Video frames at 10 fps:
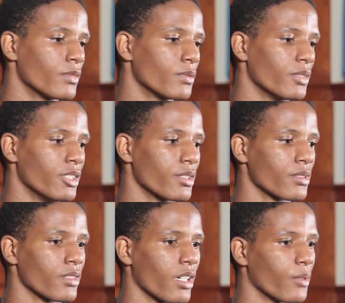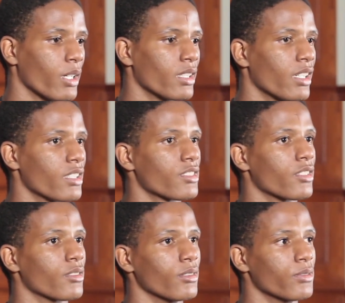We just was like, why not
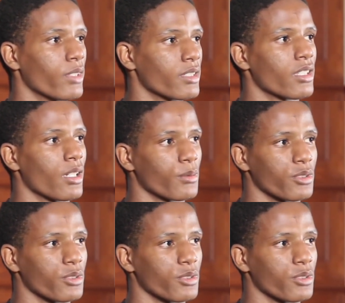start a little FaceTime